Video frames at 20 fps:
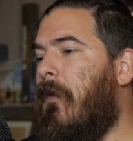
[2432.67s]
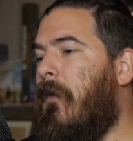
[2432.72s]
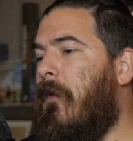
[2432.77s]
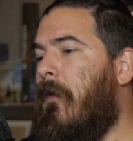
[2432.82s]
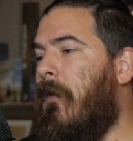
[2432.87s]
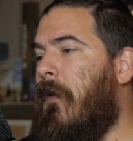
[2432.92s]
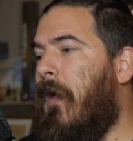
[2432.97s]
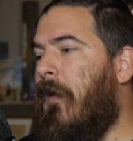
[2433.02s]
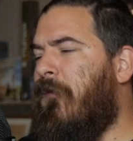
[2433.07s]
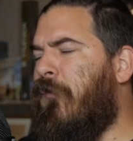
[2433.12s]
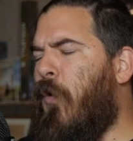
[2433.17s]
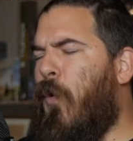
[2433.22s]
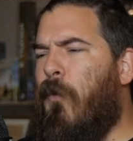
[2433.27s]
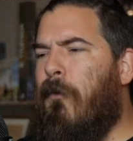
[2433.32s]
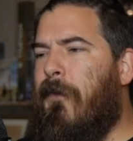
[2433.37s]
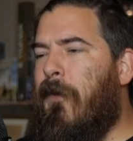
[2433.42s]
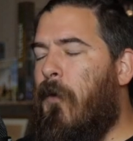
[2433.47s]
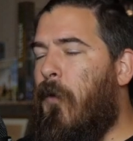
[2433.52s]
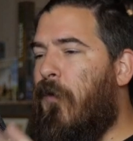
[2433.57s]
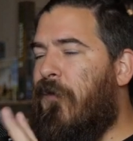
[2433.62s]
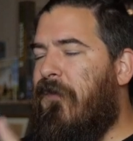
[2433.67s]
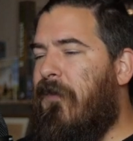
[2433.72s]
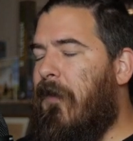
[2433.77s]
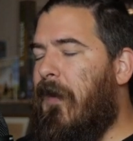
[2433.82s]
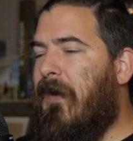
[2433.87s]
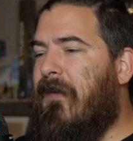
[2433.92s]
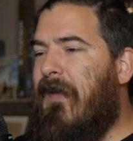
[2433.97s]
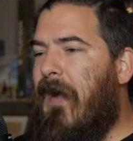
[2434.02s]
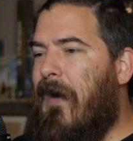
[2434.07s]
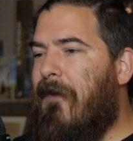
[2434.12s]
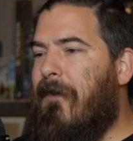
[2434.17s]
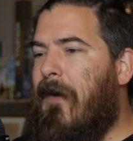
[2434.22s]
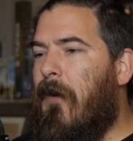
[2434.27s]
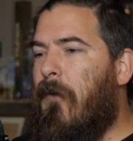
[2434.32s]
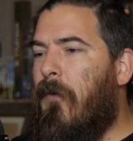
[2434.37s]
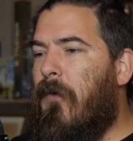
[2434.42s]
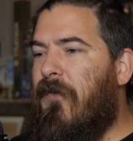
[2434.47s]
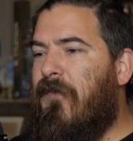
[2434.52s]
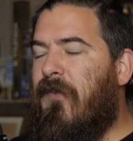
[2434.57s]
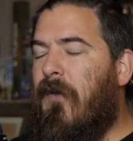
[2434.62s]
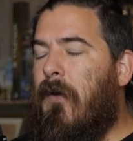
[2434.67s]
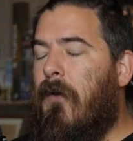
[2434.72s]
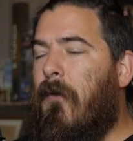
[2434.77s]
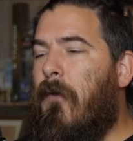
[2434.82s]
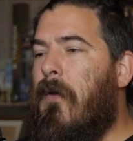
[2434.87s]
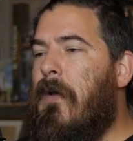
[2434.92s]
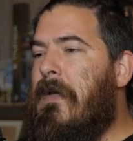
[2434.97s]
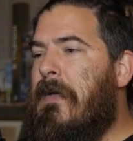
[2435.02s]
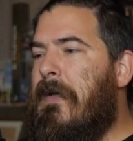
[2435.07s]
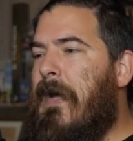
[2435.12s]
And so over the course of the next half hour or so,